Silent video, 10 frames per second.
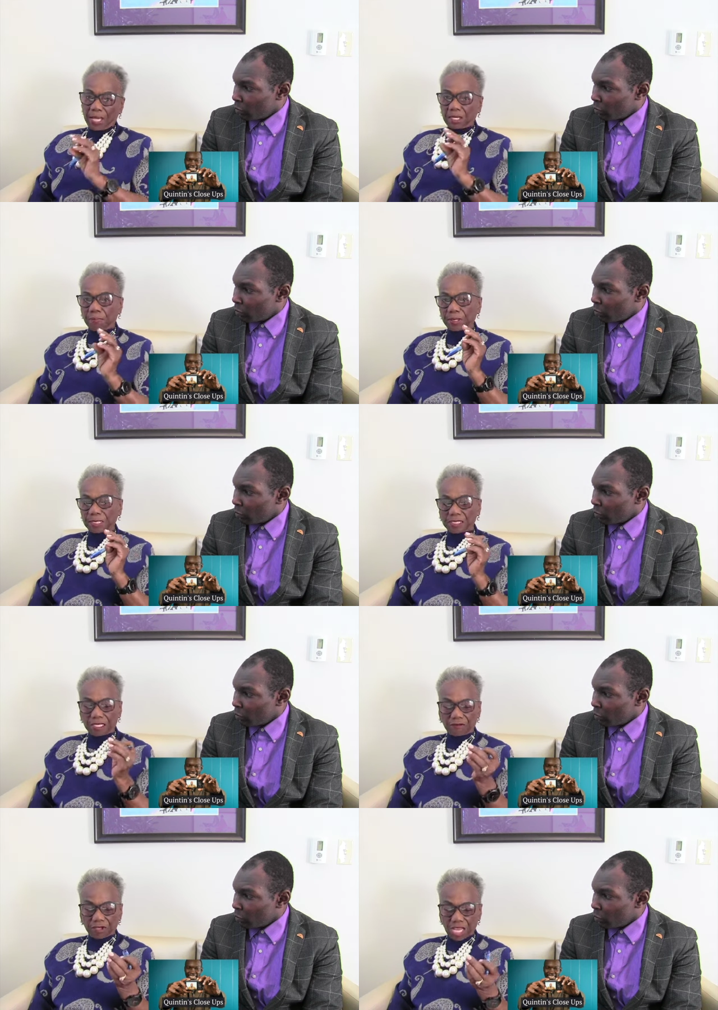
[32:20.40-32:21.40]
Speaker 1: better put in
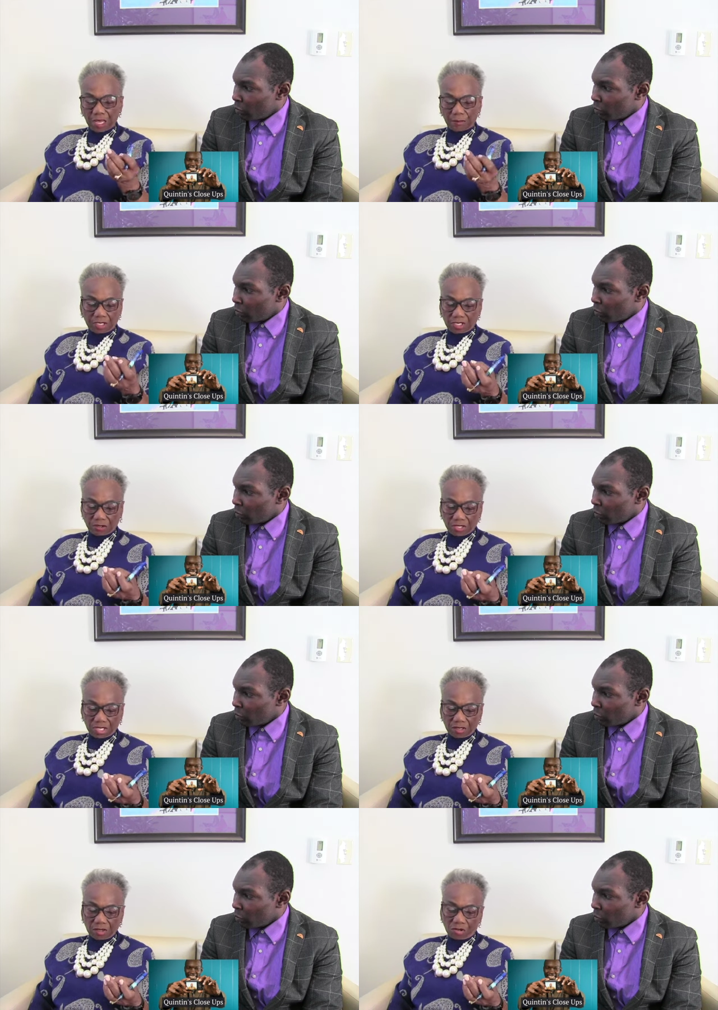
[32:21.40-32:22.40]
their
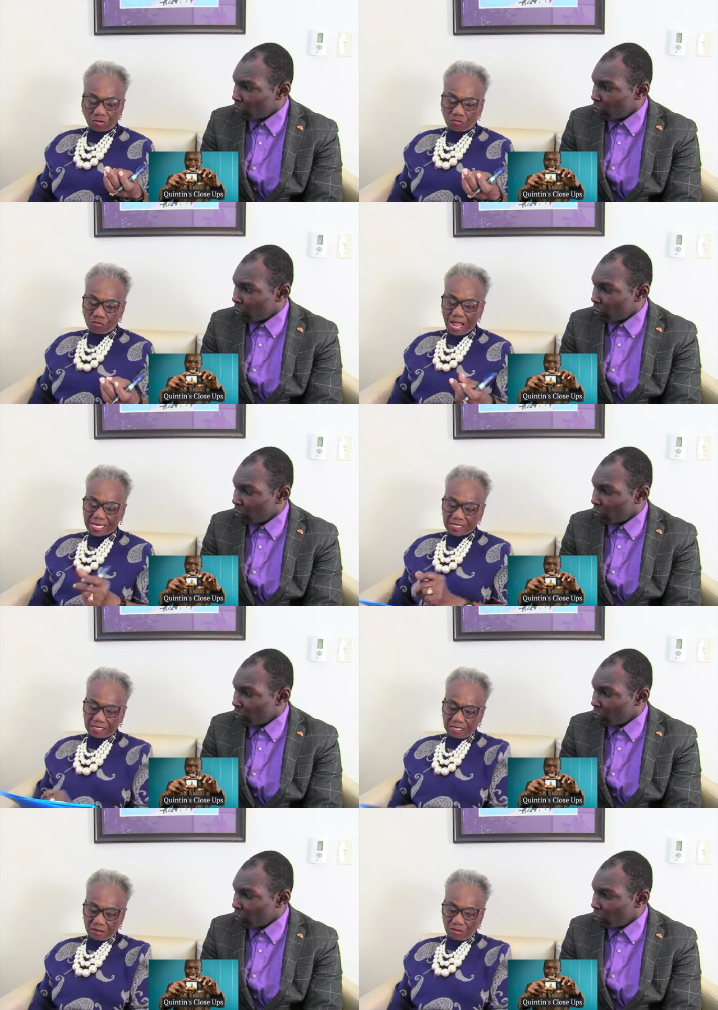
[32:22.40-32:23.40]
vocabulary right,
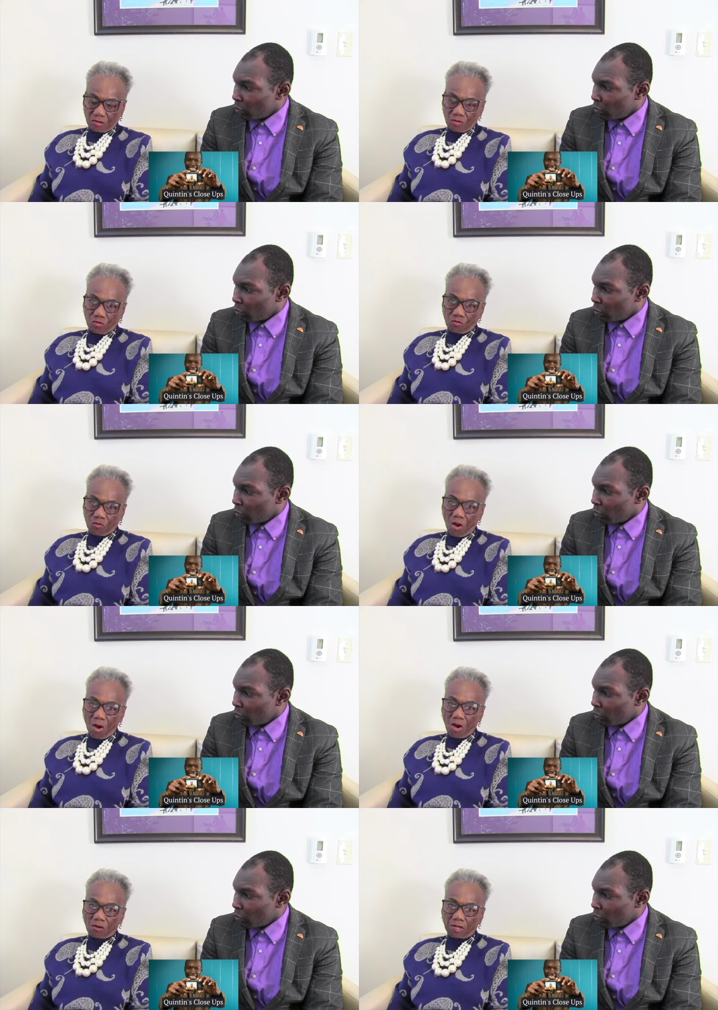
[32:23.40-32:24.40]

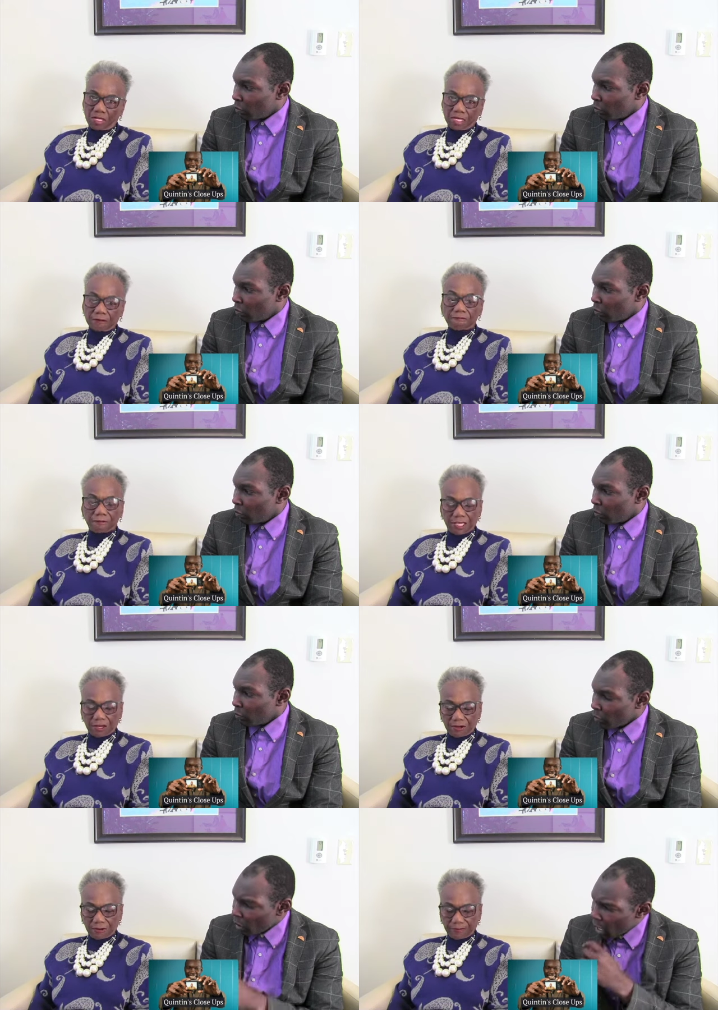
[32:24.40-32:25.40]
wrong, and
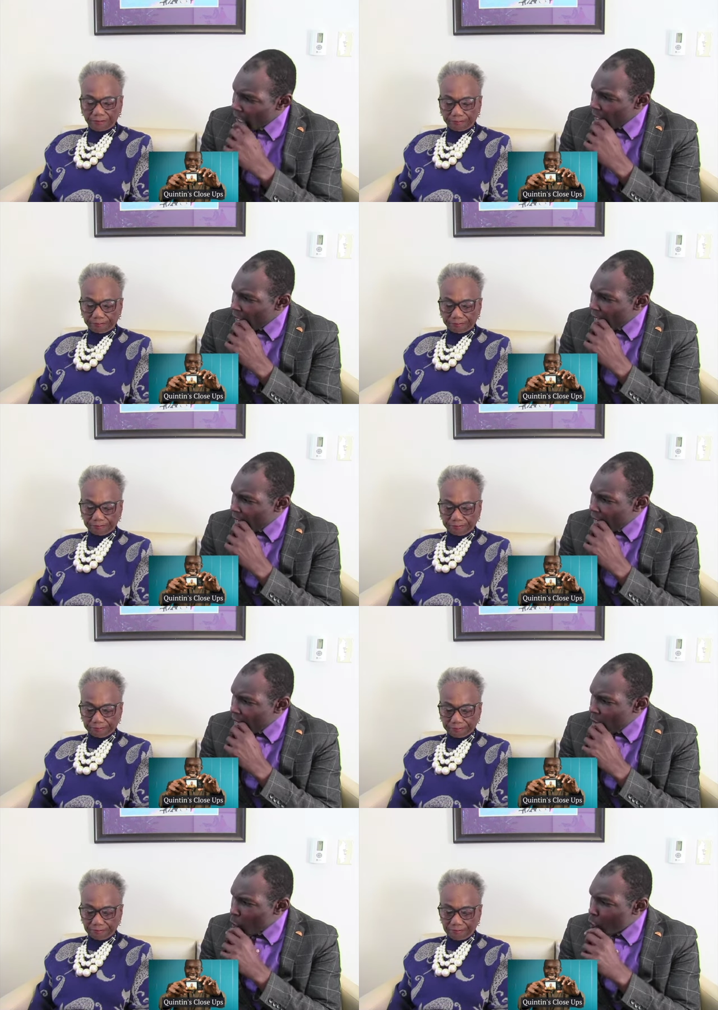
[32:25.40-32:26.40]
fair.
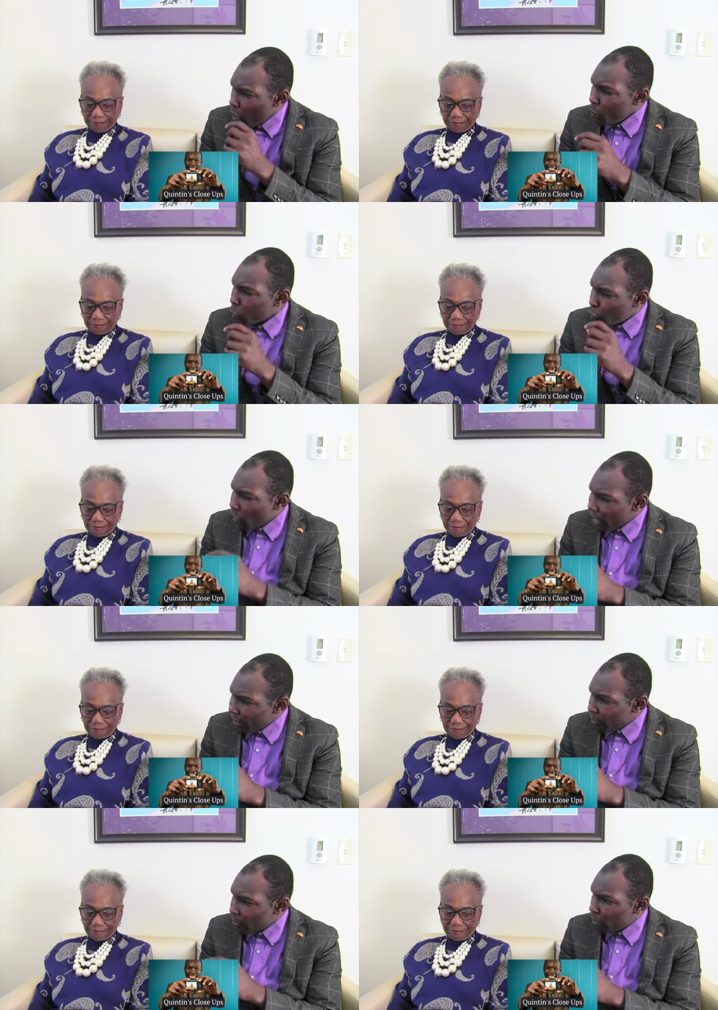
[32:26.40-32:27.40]
Speaker 2: What was
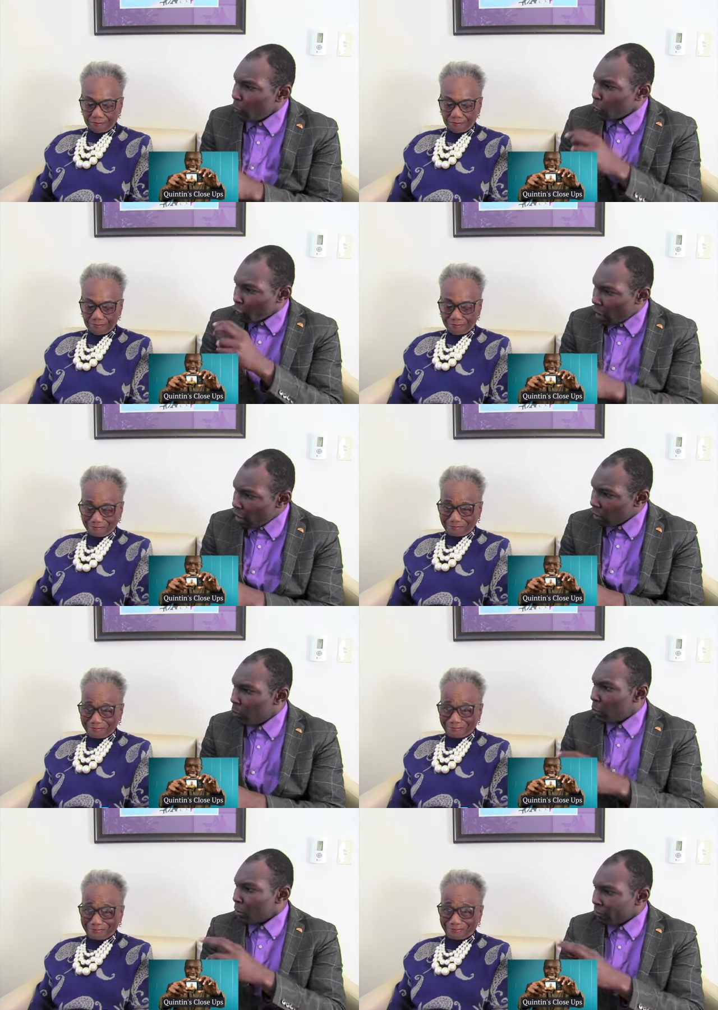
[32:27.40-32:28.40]
right, what was wrong,
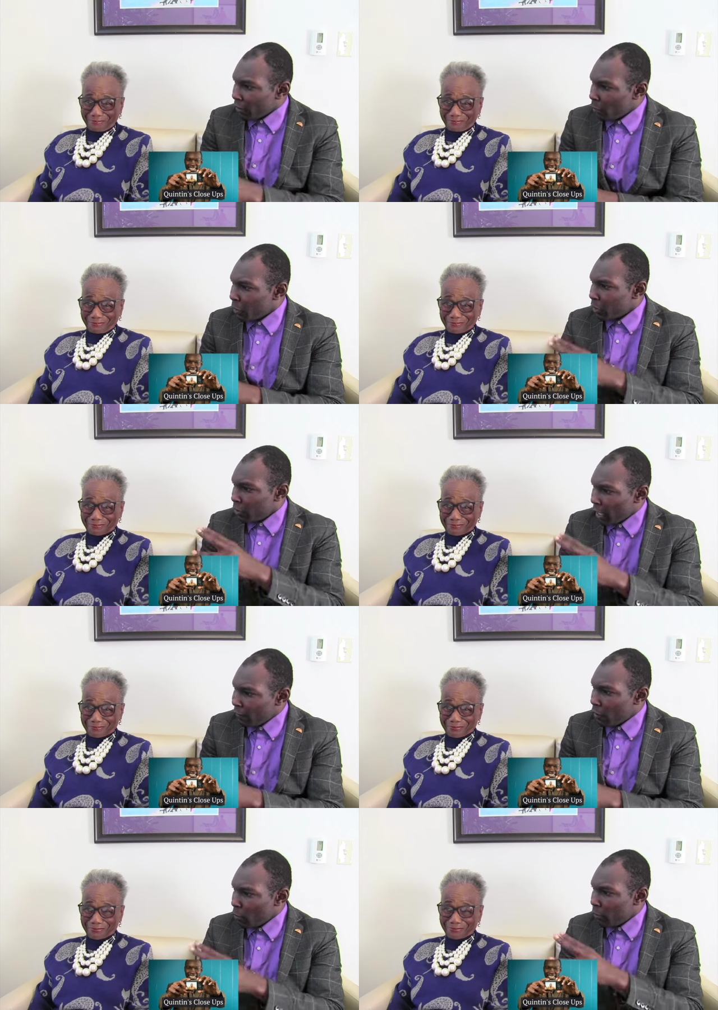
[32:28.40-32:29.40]
and what was fair with this
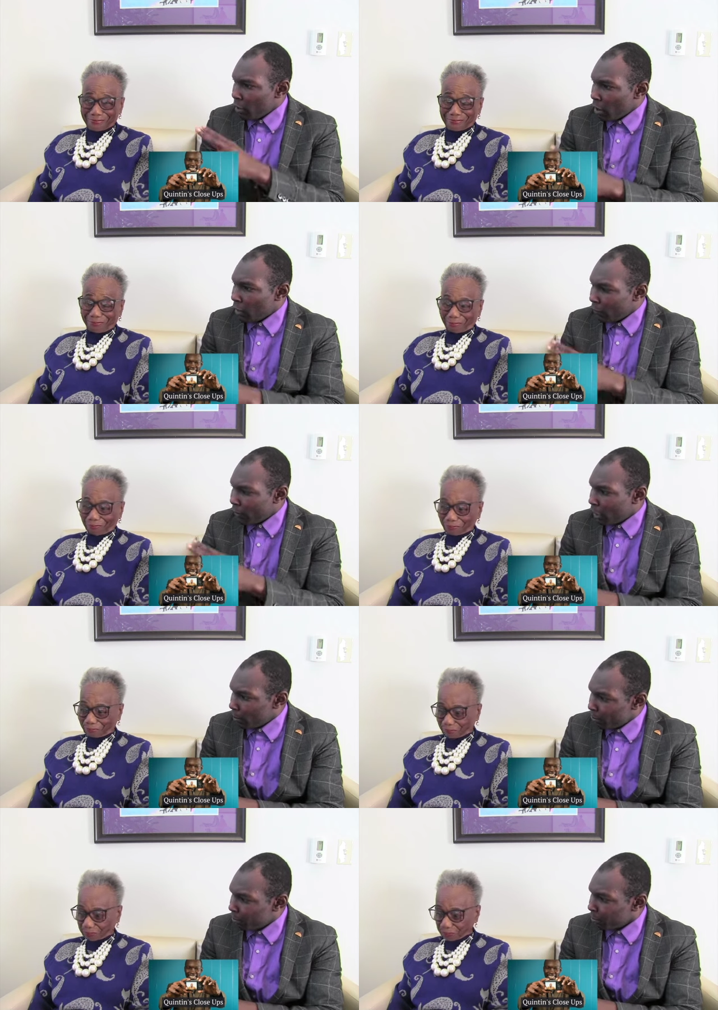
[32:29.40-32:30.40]
Navy Yard
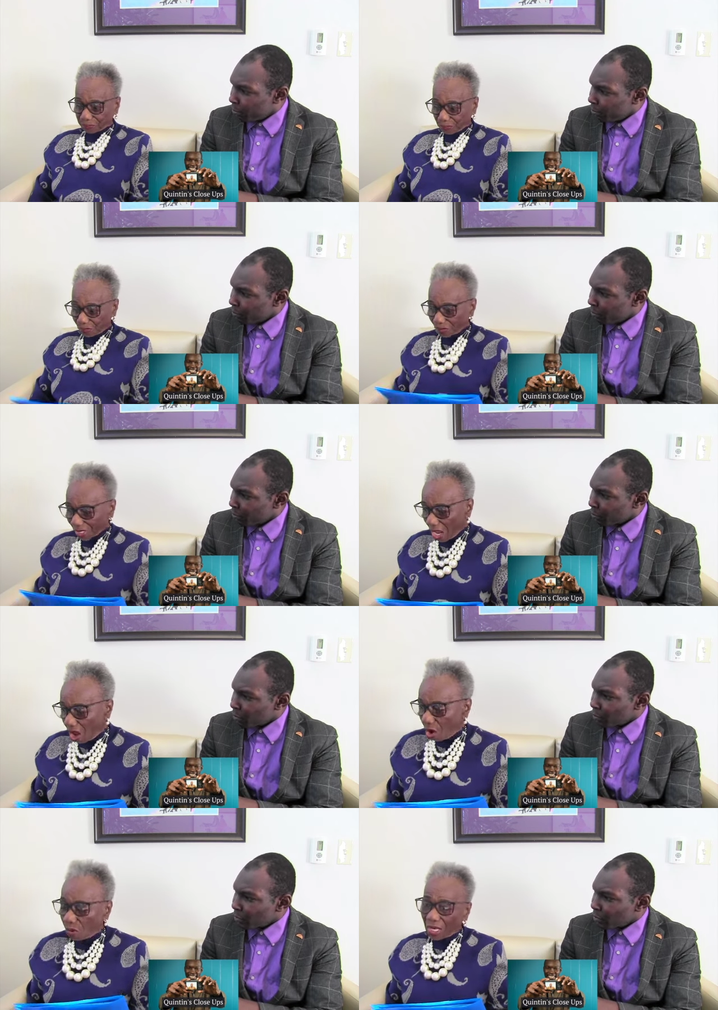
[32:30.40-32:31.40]
Speaker 1: development?
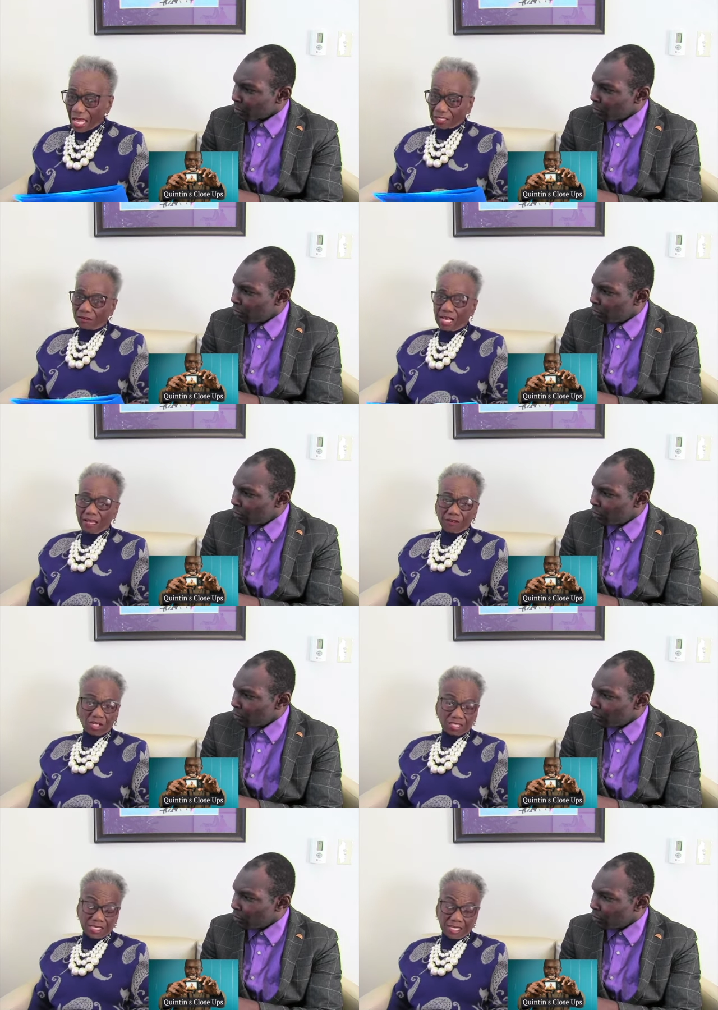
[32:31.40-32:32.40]
Well, I don't have all the